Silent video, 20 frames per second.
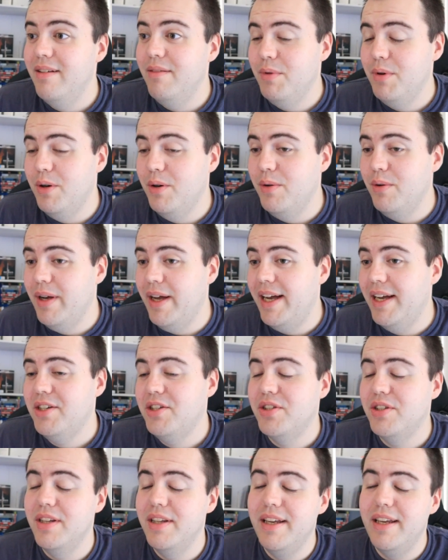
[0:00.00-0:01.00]
well,
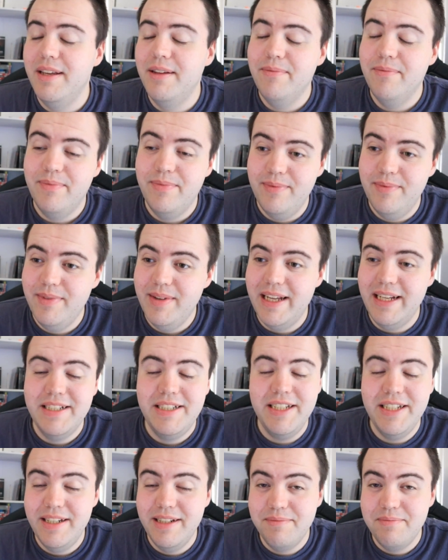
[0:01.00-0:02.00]
actually,
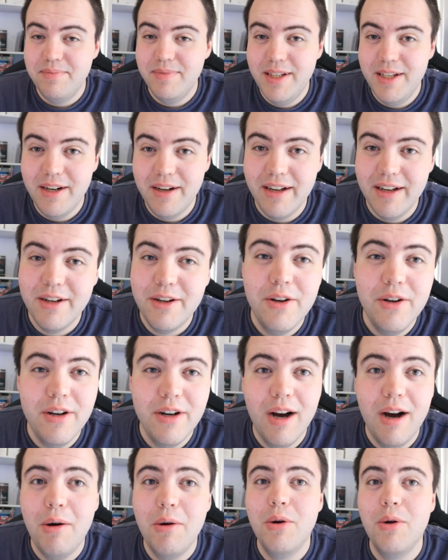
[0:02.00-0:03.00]
it didn't. You know, I
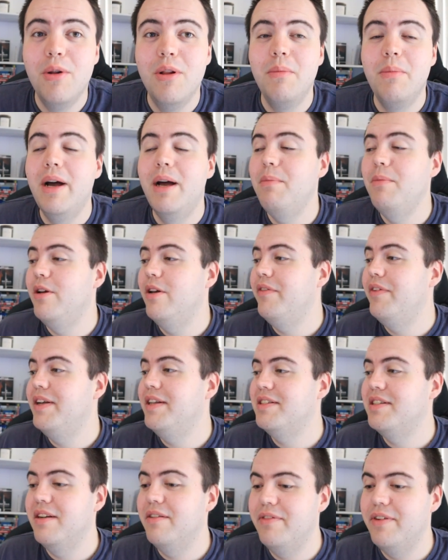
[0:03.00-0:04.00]
couldn't hold all of my
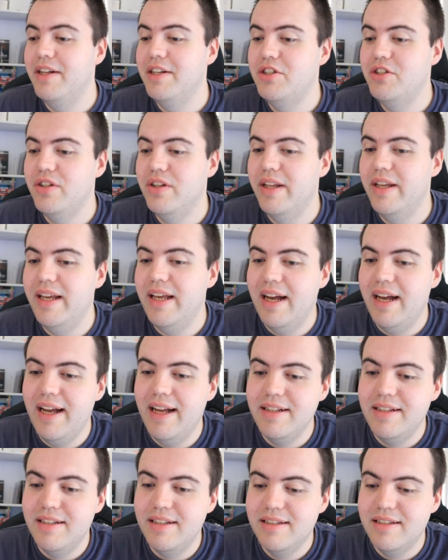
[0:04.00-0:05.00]
movies, and eventually I
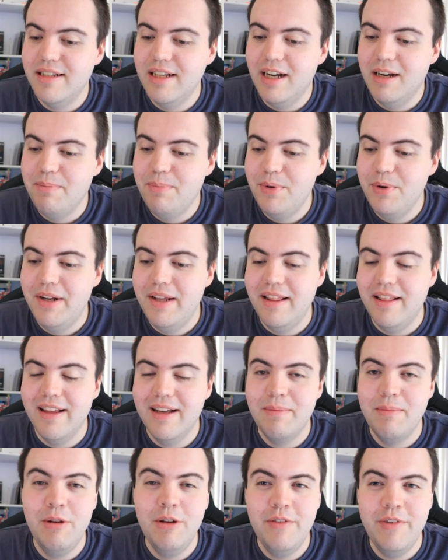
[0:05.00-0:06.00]
had to start putting
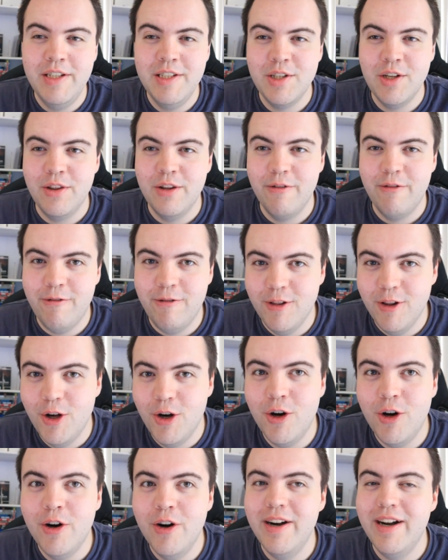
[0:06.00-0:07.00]
like movies on the
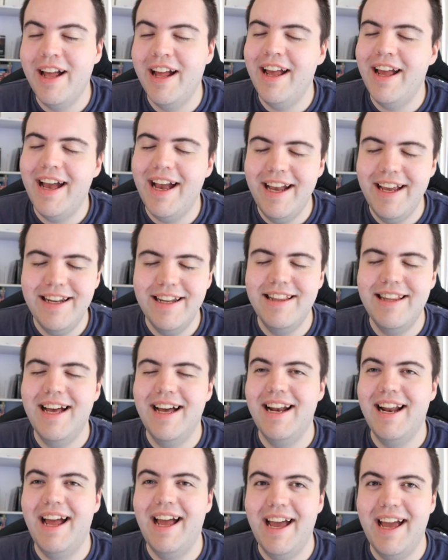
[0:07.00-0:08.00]
floor, and I hated
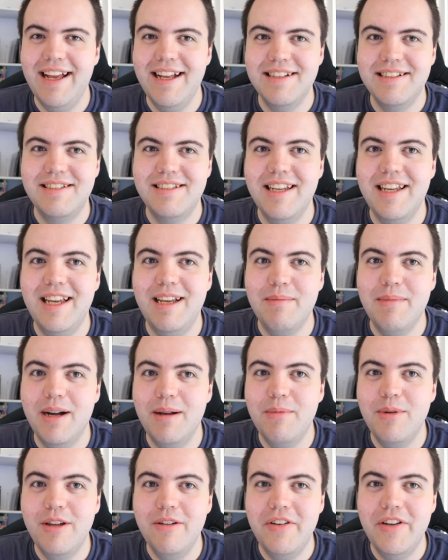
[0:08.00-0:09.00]
that. I hate seeing
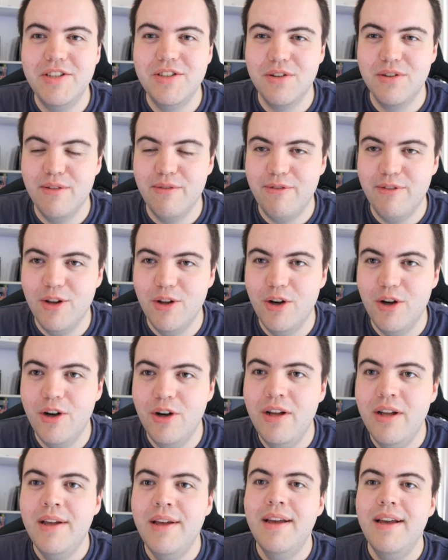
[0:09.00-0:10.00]
my movies on the
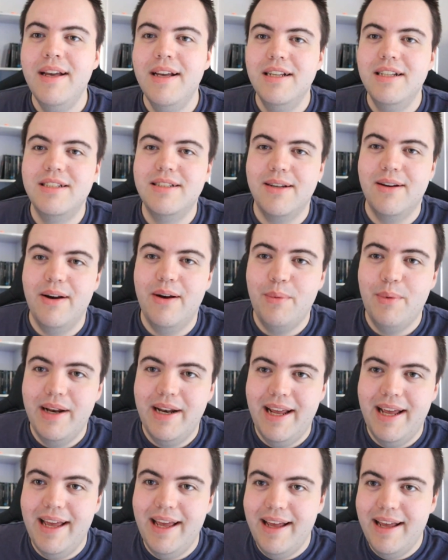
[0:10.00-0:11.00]
floor. So I
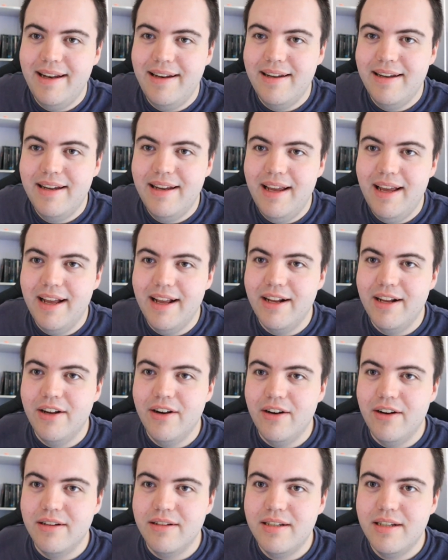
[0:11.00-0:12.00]
went ahead and
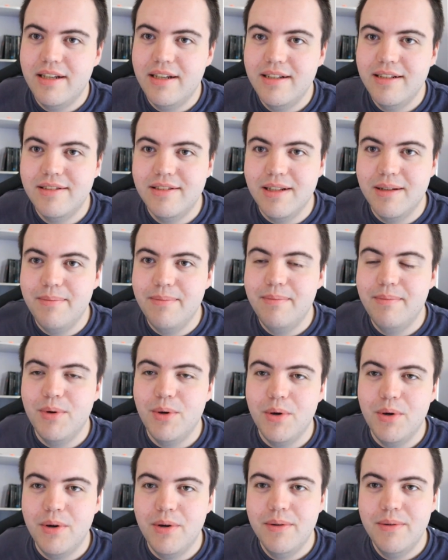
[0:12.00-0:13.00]
got some
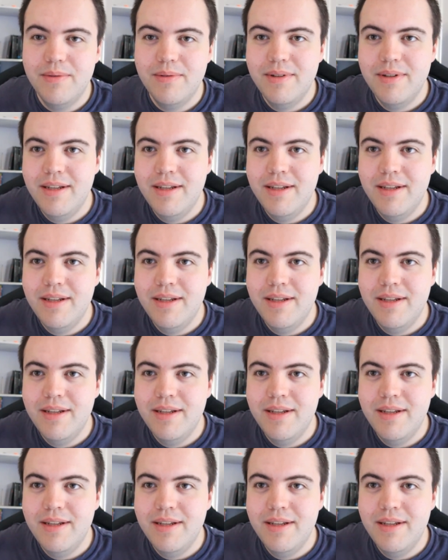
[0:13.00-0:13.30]
more